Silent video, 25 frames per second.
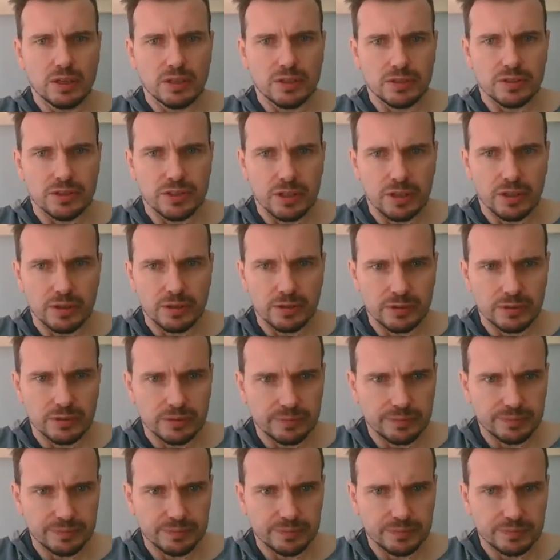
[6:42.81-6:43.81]

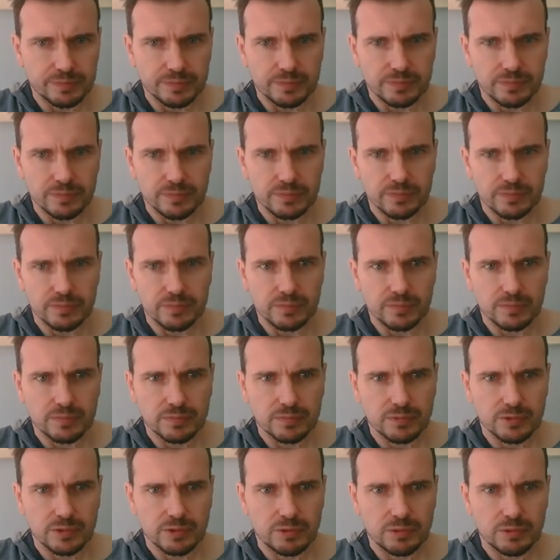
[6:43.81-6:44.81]
So
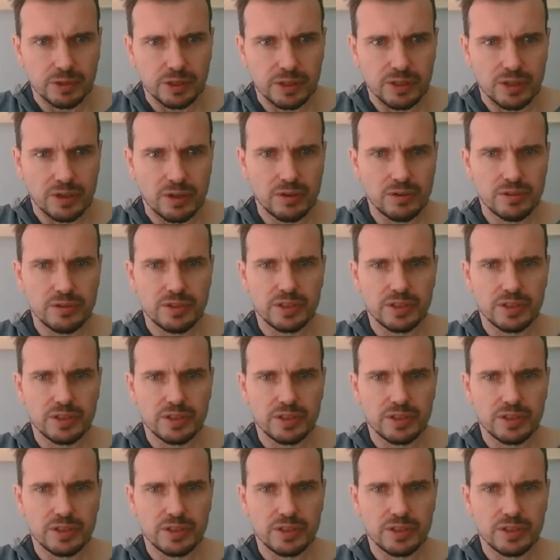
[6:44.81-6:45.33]
we know